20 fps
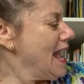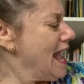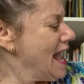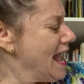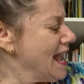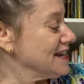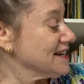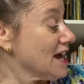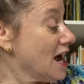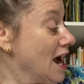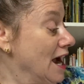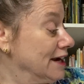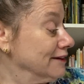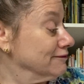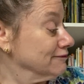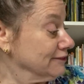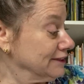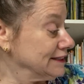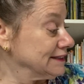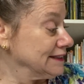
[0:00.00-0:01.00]
And I
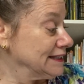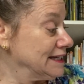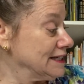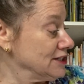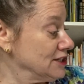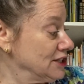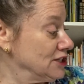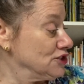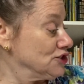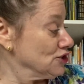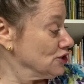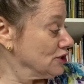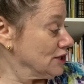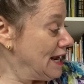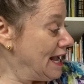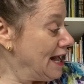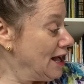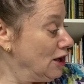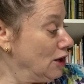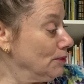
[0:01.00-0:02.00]
really need your
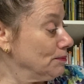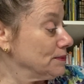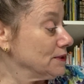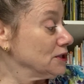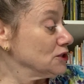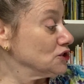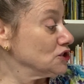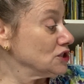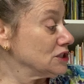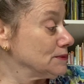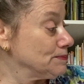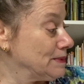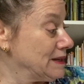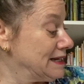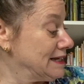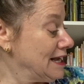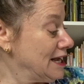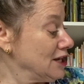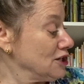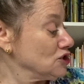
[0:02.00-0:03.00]
help to
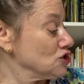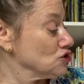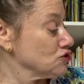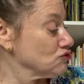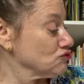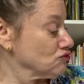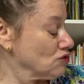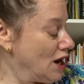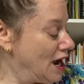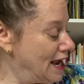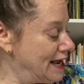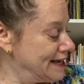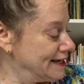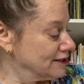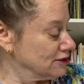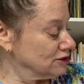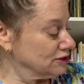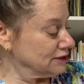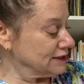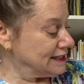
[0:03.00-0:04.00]
spin a
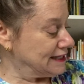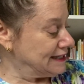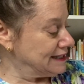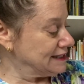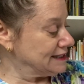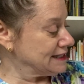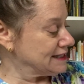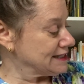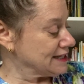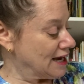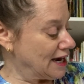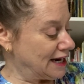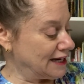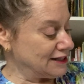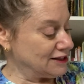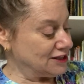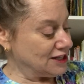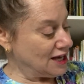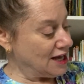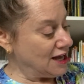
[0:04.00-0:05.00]
triangle
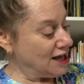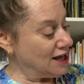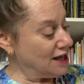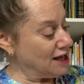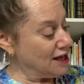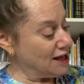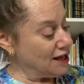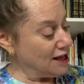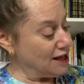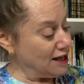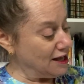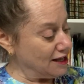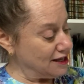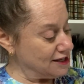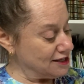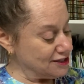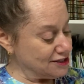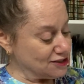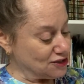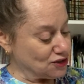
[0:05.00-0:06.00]
inside the
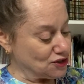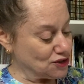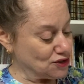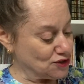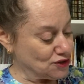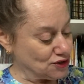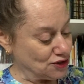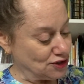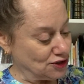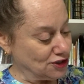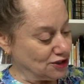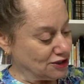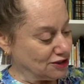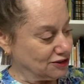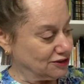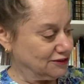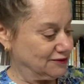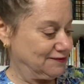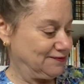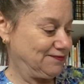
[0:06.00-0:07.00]

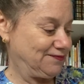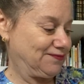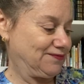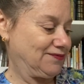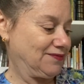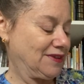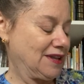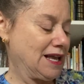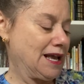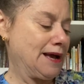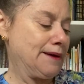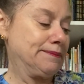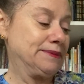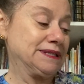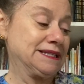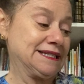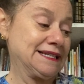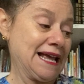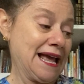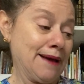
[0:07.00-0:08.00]
circle." But
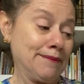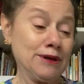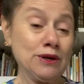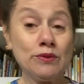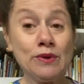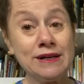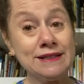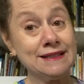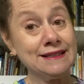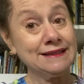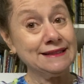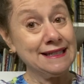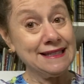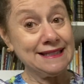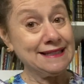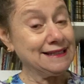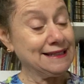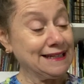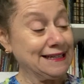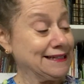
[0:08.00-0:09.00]
Sammy wasn't
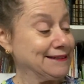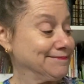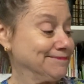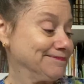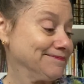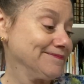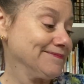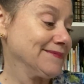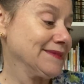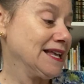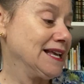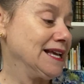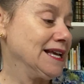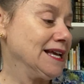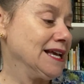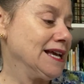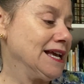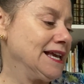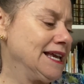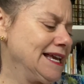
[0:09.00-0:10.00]
listening.
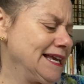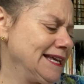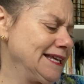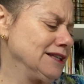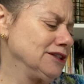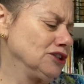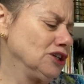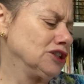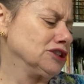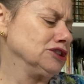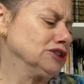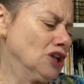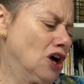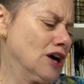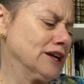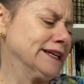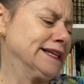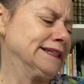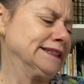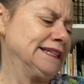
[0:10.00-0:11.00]
He looked
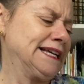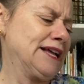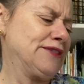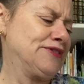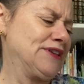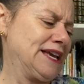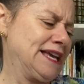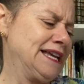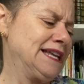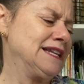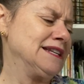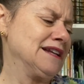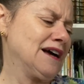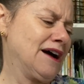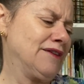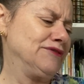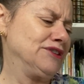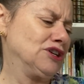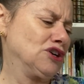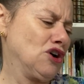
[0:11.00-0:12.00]
longingly at the hidden
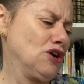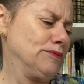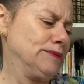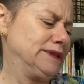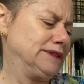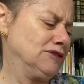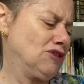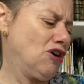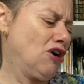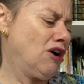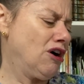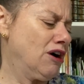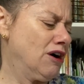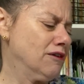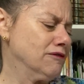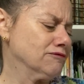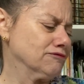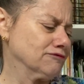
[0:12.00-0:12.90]
afikoman. "All